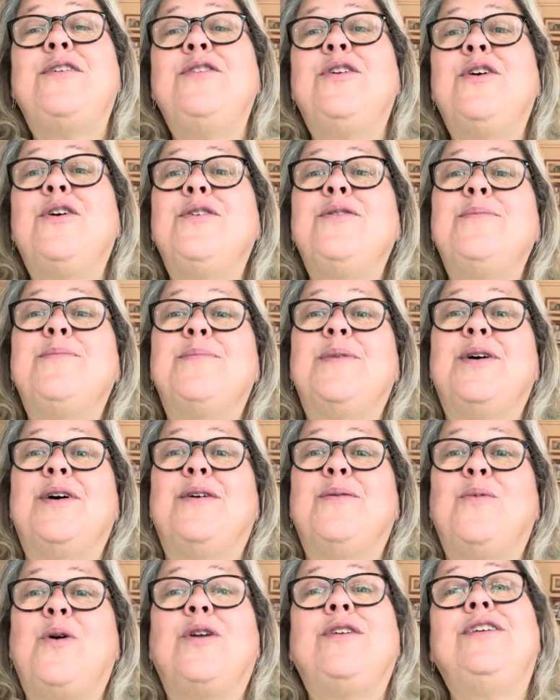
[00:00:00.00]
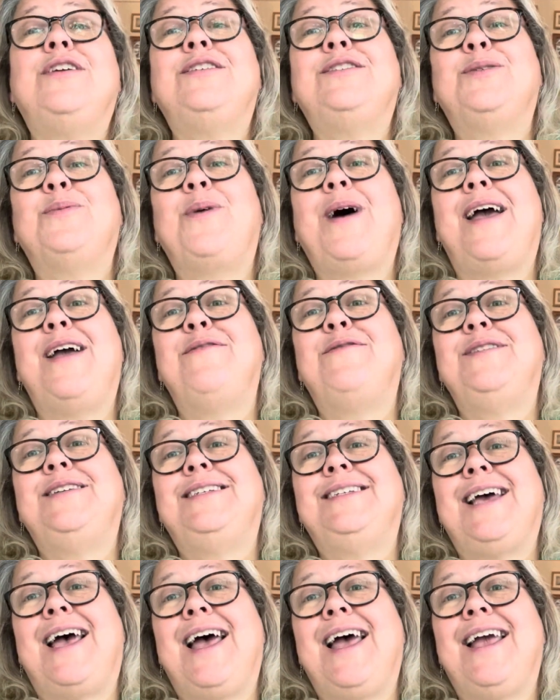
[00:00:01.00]
Noom want you to weigh every
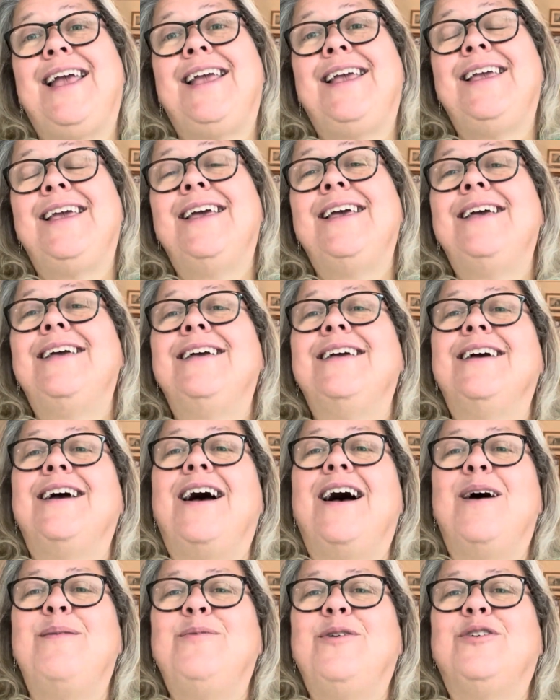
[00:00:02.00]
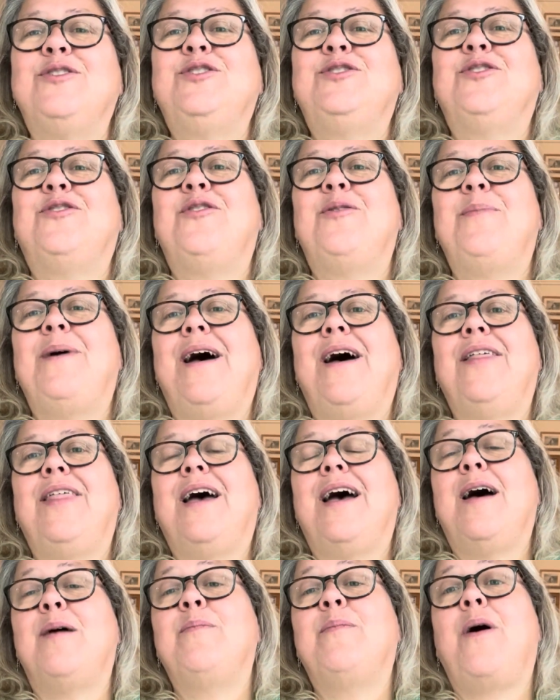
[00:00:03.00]
day. I'm not sure about
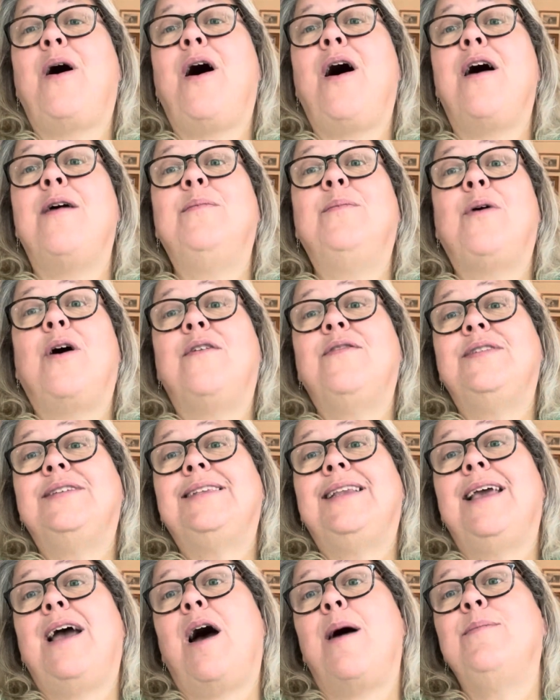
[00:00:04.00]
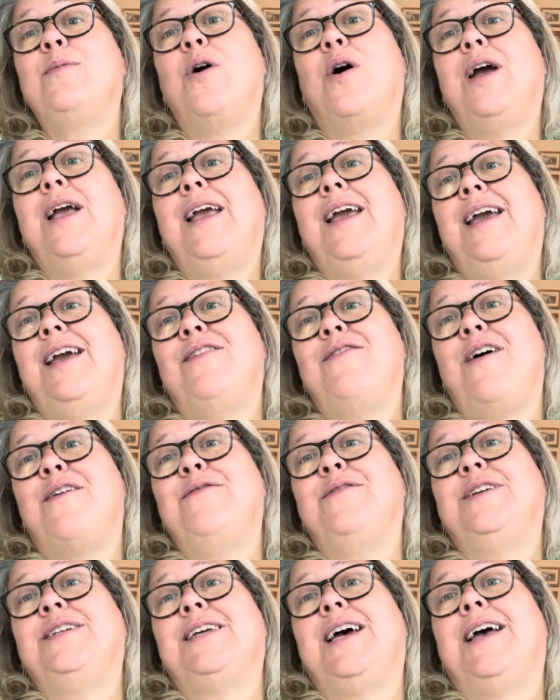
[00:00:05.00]
that, but I'm not here
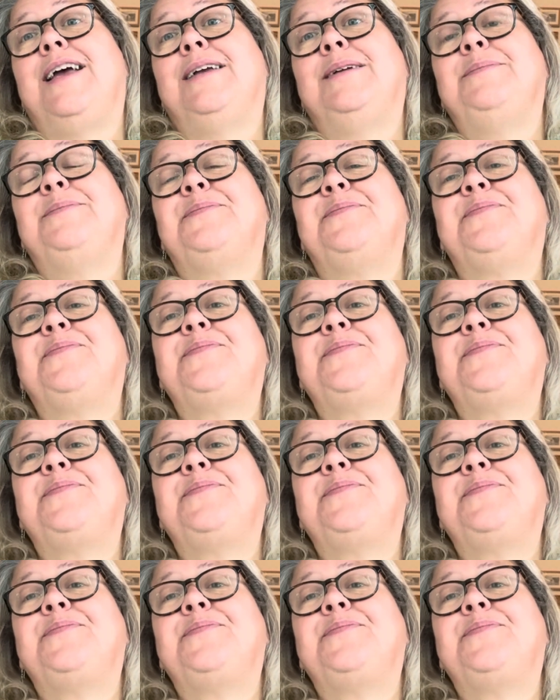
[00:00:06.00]
every day.